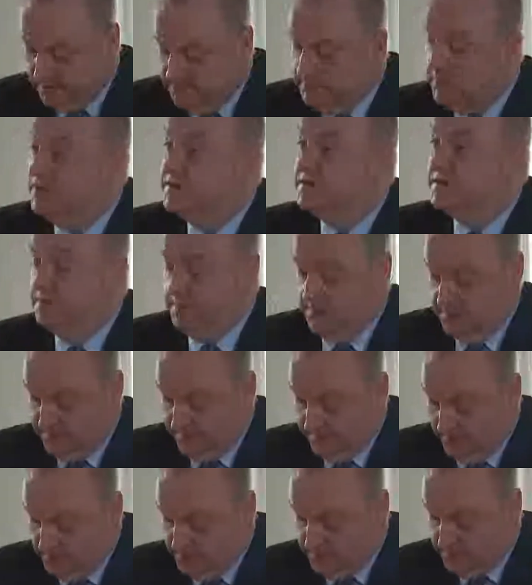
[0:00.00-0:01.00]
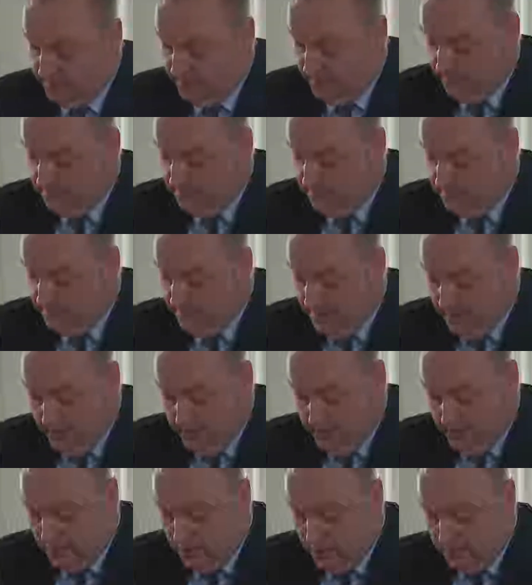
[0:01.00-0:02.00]
and most of his future government,
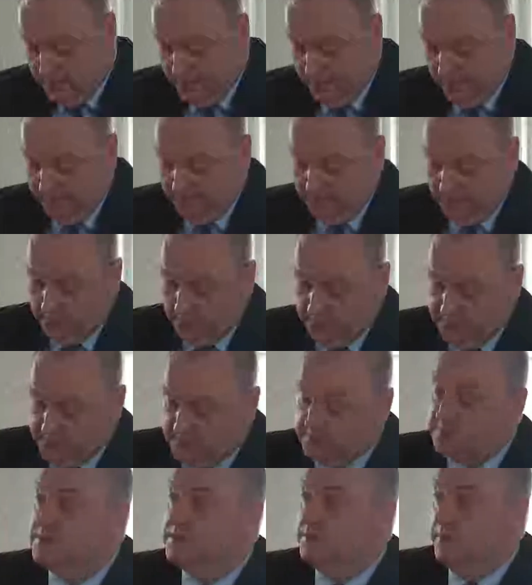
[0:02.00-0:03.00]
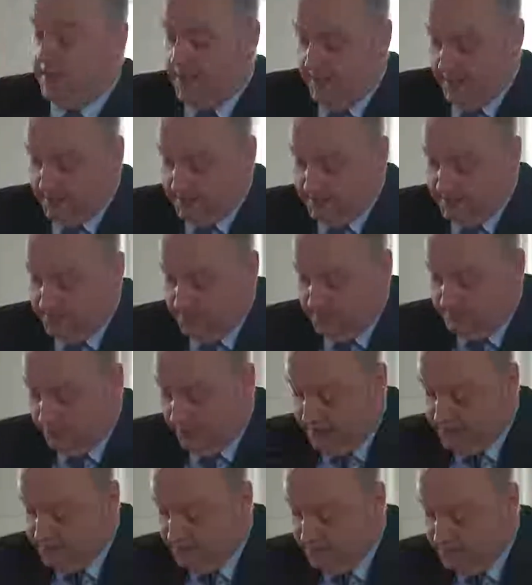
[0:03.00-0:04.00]
the common influence was likely the
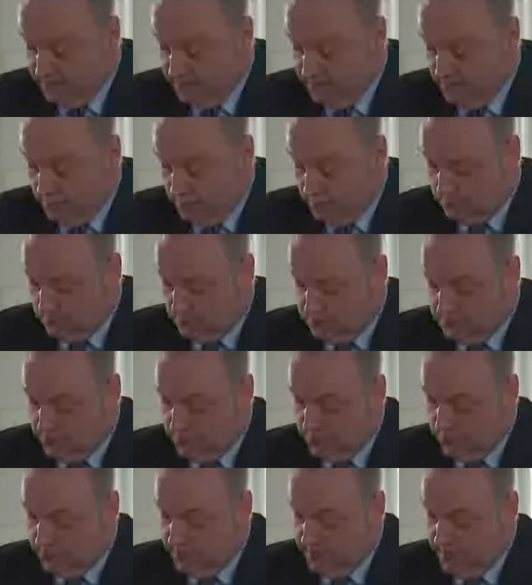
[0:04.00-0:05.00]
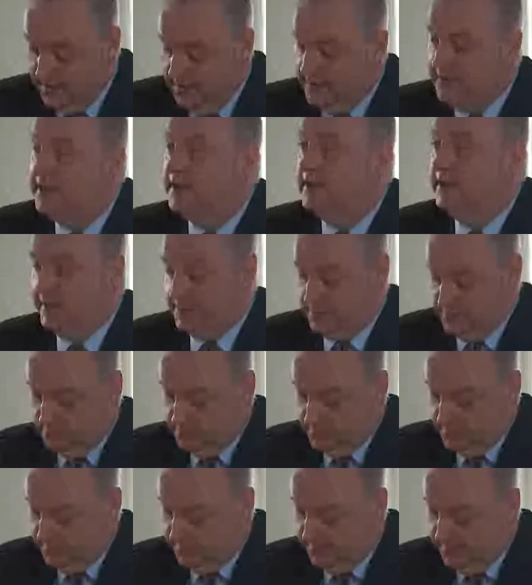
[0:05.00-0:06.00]
Depression, World War II, the electoral
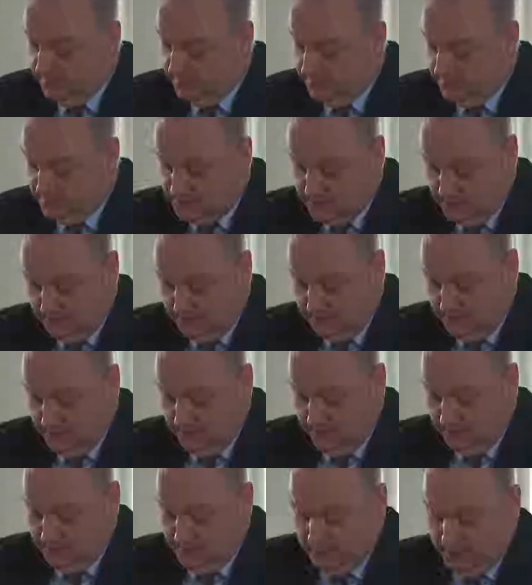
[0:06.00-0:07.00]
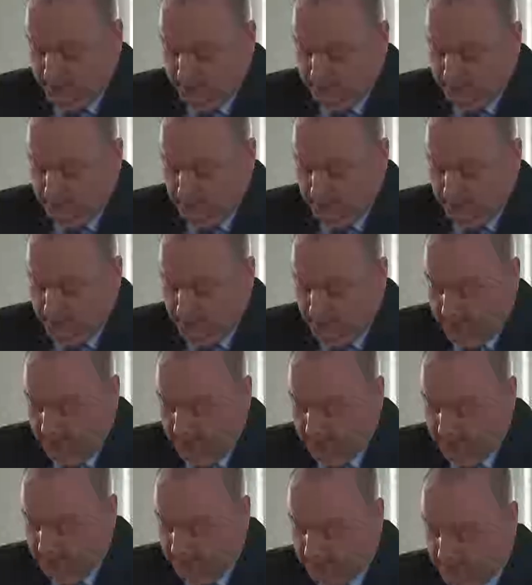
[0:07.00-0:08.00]
defeat of the Chifley government in
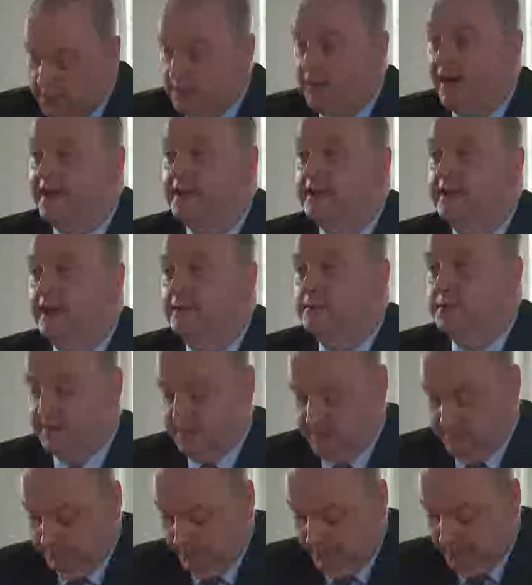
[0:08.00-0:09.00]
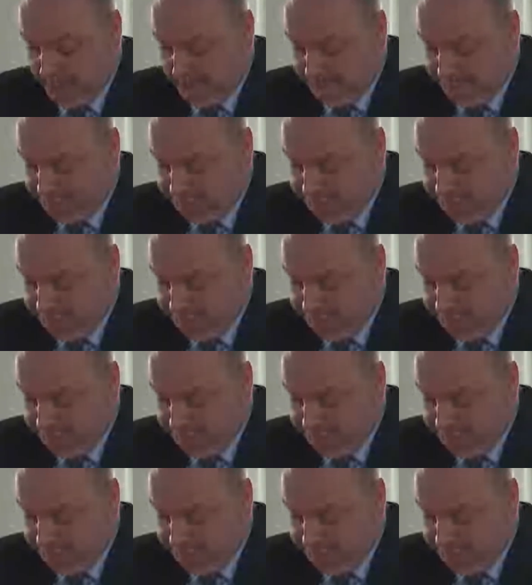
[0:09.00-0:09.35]
'49, and the Great Labour Split.